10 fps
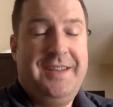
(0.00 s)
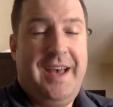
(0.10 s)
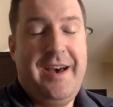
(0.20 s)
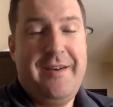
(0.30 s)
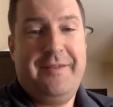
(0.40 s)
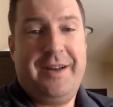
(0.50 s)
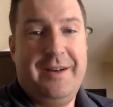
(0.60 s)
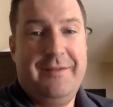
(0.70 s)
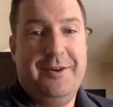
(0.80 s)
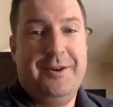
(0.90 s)
have
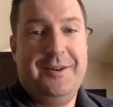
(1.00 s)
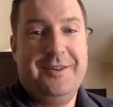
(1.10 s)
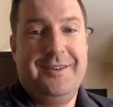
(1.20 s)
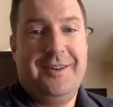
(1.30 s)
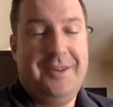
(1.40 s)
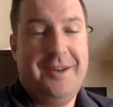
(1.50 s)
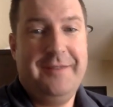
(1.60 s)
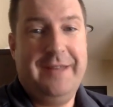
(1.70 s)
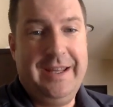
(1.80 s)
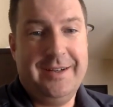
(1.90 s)
covered a lot
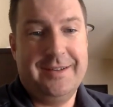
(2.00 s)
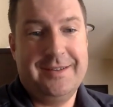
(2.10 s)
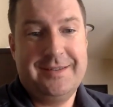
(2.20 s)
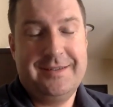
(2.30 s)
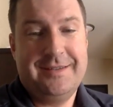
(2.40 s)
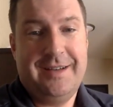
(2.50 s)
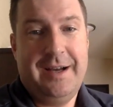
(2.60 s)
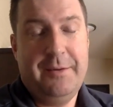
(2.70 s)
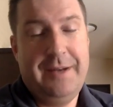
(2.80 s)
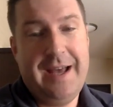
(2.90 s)
of acres.
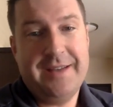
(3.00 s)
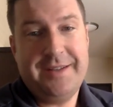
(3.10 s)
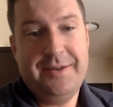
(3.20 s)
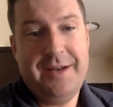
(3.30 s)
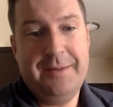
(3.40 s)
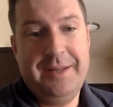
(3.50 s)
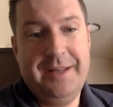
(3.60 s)
I would ask you how many